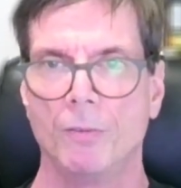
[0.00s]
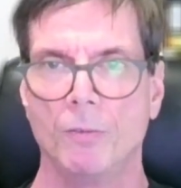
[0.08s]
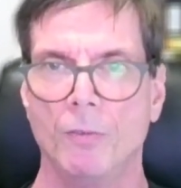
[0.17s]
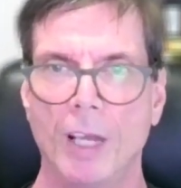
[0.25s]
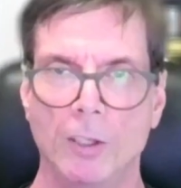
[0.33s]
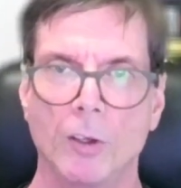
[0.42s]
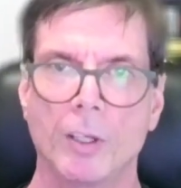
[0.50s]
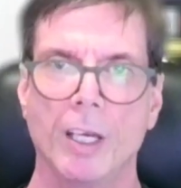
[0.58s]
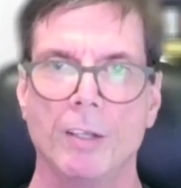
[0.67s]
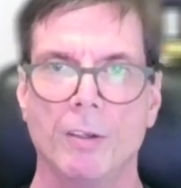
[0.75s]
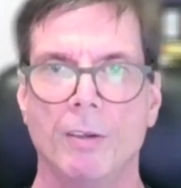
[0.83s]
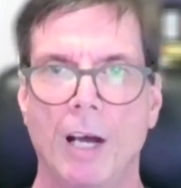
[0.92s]
they look
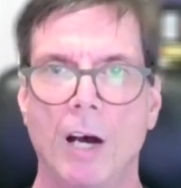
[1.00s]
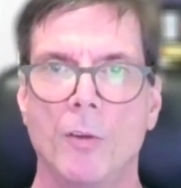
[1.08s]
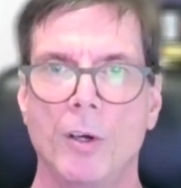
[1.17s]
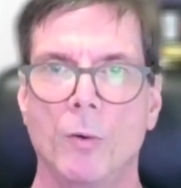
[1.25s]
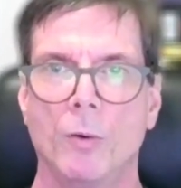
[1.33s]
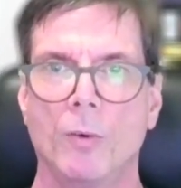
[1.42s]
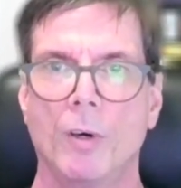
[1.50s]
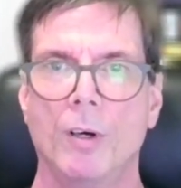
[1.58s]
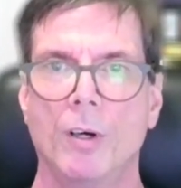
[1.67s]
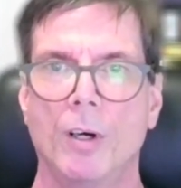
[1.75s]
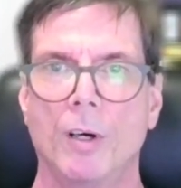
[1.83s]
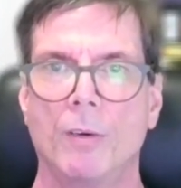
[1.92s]
at how
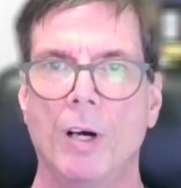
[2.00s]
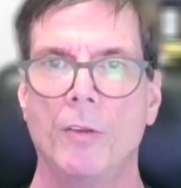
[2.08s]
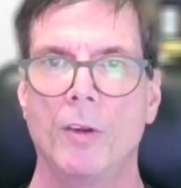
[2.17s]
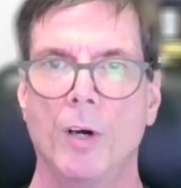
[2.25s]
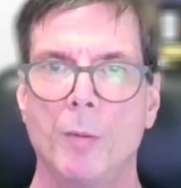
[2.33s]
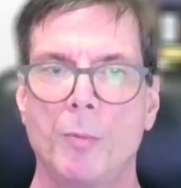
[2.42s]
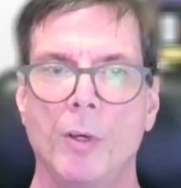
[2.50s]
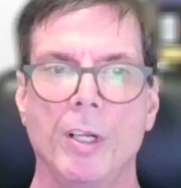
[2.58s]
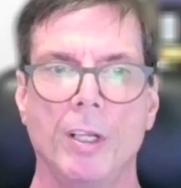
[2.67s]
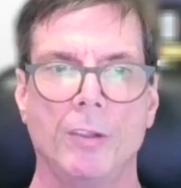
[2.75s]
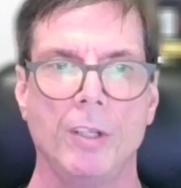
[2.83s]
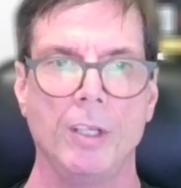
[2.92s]
they're
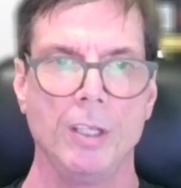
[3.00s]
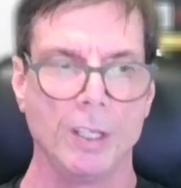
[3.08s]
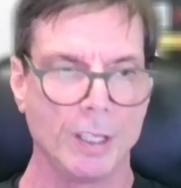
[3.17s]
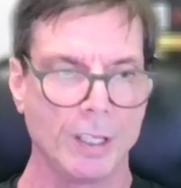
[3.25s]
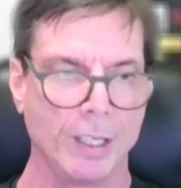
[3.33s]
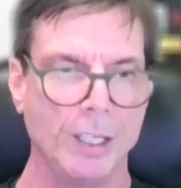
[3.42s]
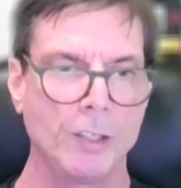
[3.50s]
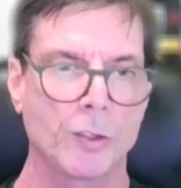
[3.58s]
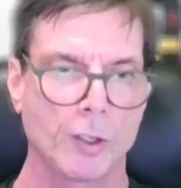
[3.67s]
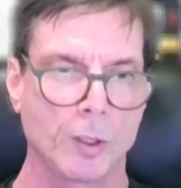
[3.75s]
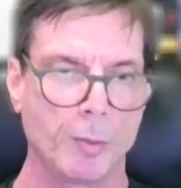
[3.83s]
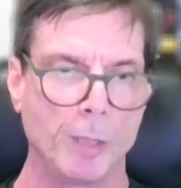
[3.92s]
operating. The
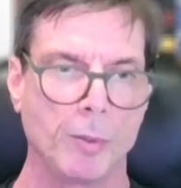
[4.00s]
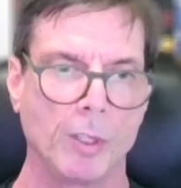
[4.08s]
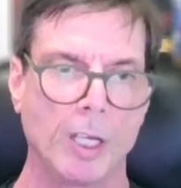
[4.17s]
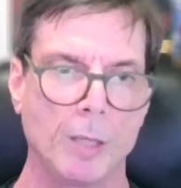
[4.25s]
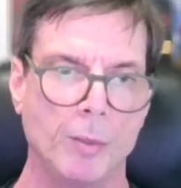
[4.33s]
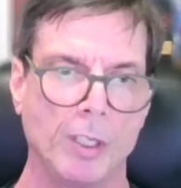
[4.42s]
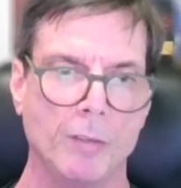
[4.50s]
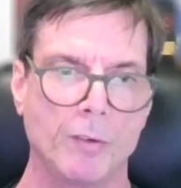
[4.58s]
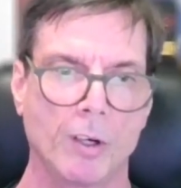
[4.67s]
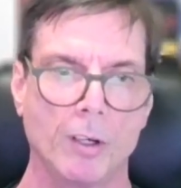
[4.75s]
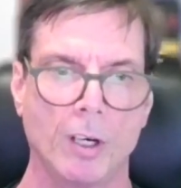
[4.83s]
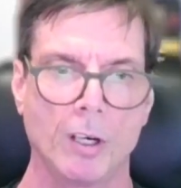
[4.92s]
internal people, I believe,
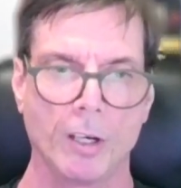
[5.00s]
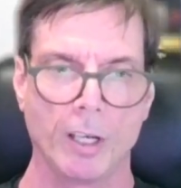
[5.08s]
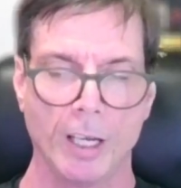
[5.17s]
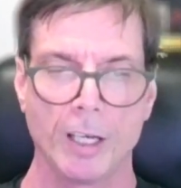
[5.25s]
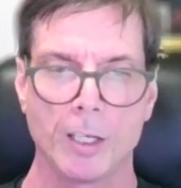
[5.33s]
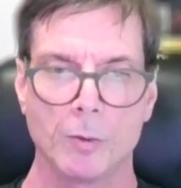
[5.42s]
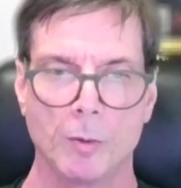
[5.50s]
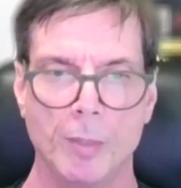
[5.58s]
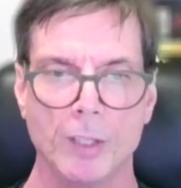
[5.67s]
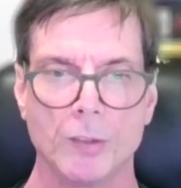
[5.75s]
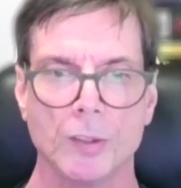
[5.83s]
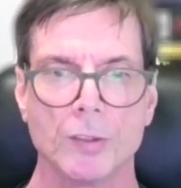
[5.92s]
are on an annual
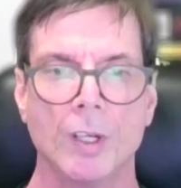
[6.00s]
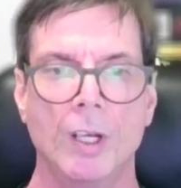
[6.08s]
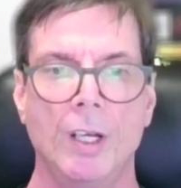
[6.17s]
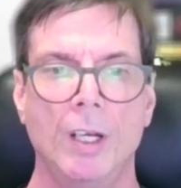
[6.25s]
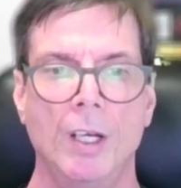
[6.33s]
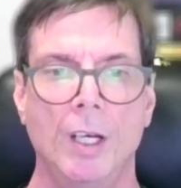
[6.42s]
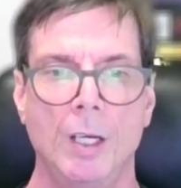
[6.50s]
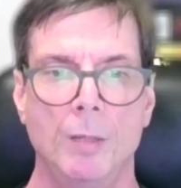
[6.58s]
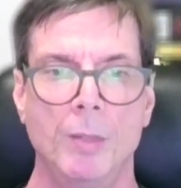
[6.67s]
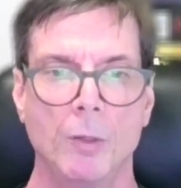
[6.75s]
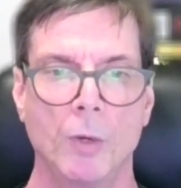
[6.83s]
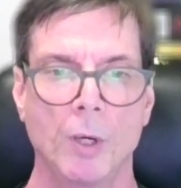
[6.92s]
basis.
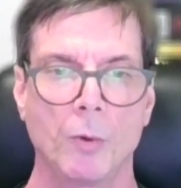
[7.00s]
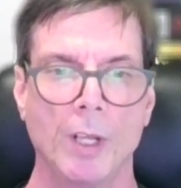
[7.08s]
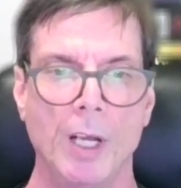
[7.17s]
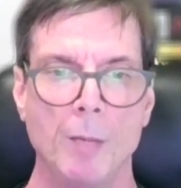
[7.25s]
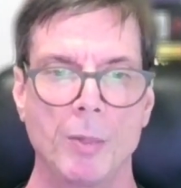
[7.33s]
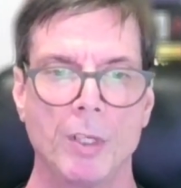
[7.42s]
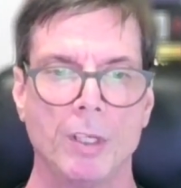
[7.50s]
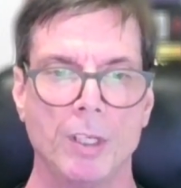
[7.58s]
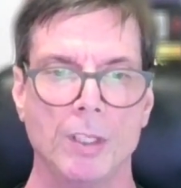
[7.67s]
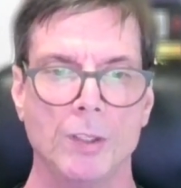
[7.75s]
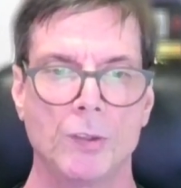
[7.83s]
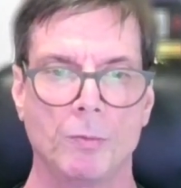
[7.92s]
But what will happen
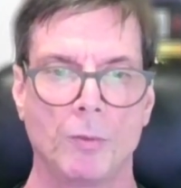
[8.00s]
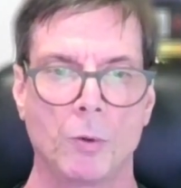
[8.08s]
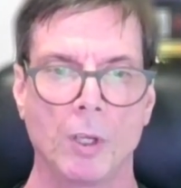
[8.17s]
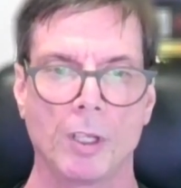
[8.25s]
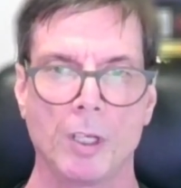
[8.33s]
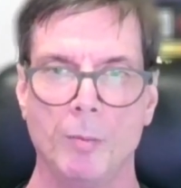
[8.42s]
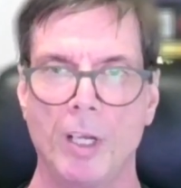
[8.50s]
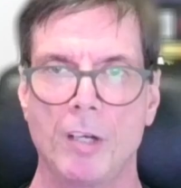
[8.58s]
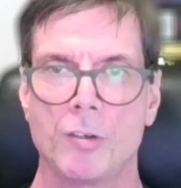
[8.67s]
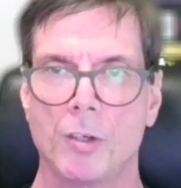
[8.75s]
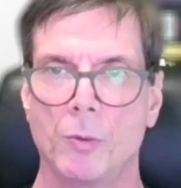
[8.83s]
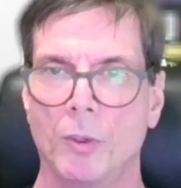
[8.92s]
is quality
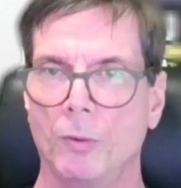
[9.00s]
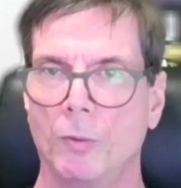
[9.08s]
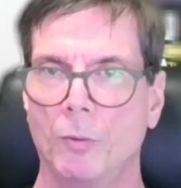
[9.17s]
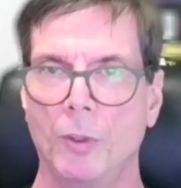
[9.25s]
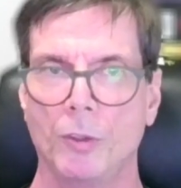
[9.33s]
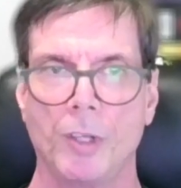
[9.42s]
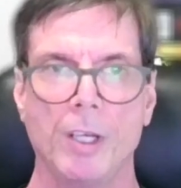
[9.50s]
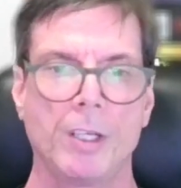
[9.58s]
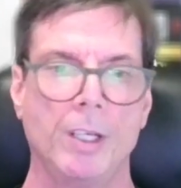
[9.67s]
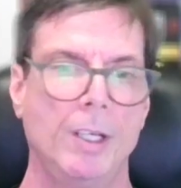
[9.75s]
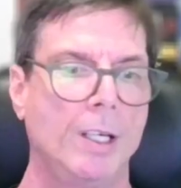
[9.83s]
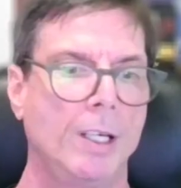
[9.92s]
manager will take
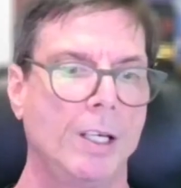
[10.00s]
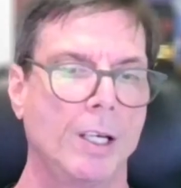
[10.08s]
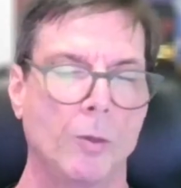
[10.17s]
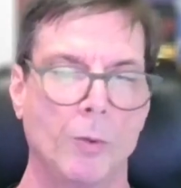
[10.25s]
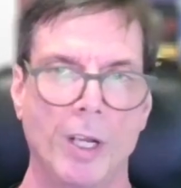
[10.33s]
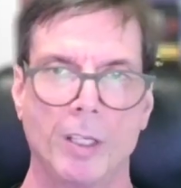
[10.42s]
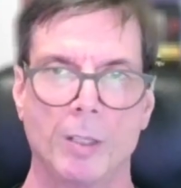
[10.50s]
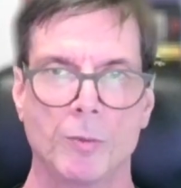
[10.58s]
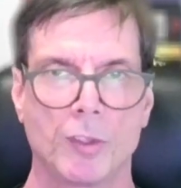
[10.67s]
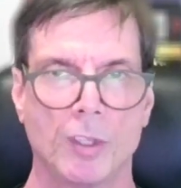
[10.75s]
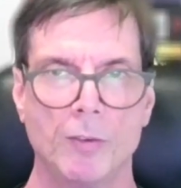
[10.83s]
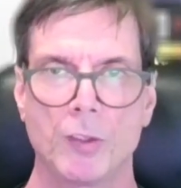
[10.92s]
a random
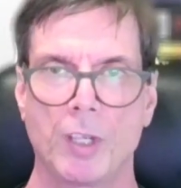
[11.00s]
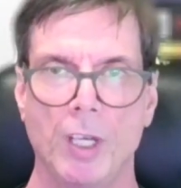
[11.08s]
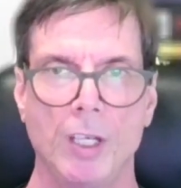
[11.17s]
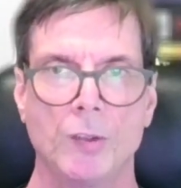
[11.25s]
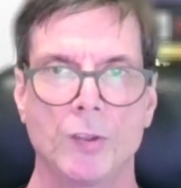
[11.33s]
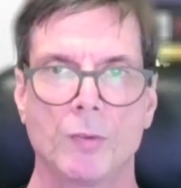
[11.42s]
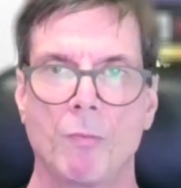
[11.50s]
service case